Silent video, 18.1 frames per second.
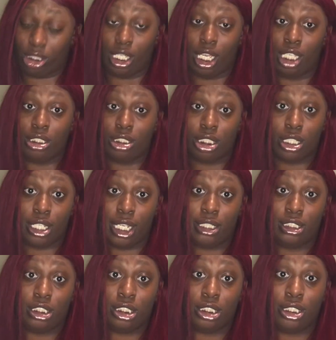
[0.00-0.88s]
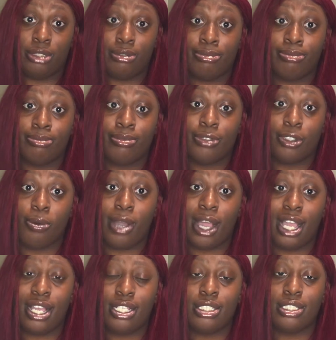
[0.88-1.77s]
education
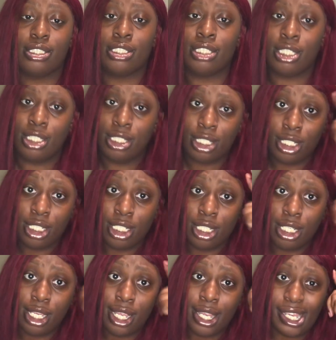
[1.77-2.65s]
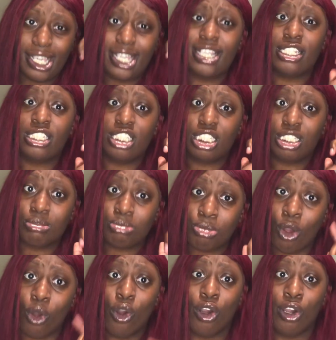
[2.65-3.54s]
wise. It's
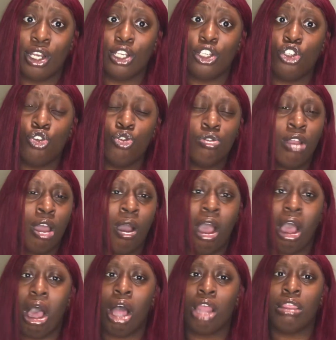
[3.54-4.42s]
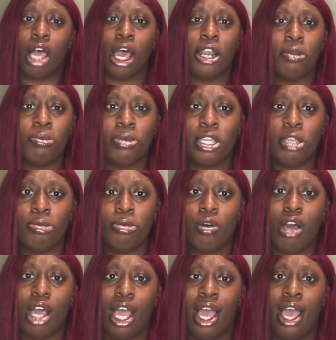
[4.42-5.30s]
smart. You know, a lot of
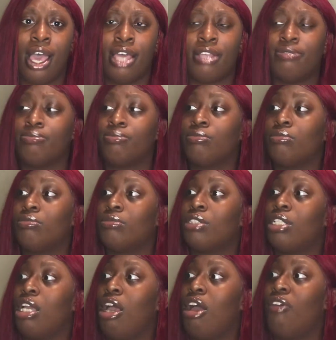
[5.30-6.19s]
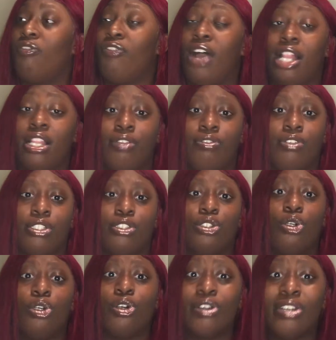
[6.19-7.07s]
people had
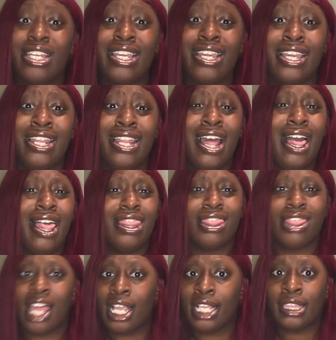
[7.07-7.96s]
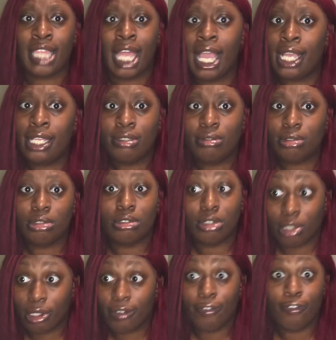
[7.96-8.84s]
valedictorian like that
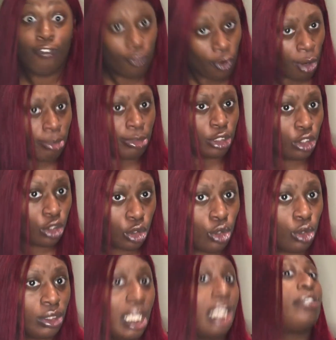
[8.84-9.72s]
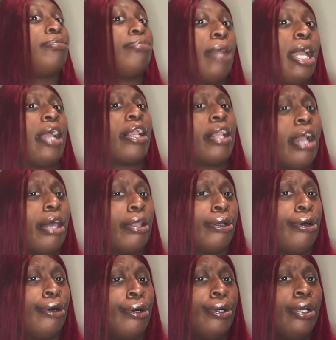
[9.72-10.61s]
from a school that's mad
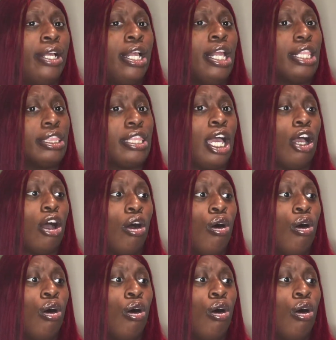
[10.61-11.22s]
ghetto. That,